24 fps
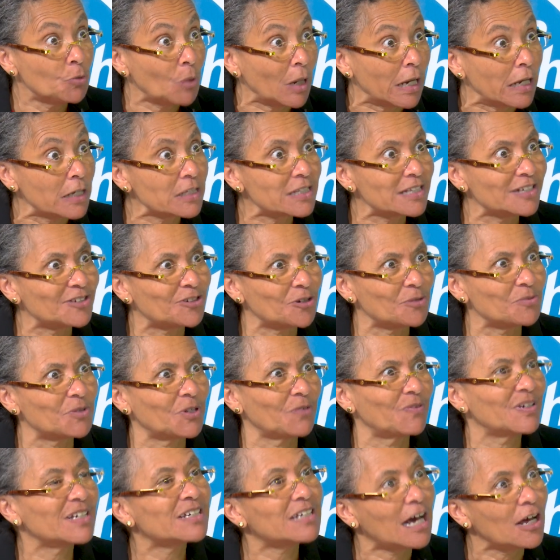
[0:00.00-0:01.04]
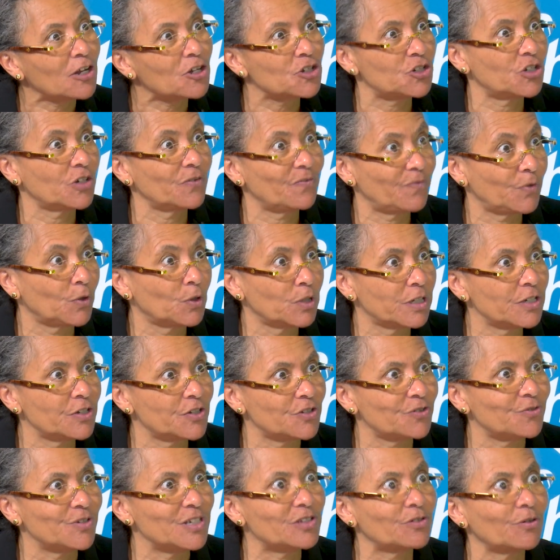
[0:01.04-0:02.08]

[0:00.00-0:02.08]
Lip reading: US in terms of acknowledging full history.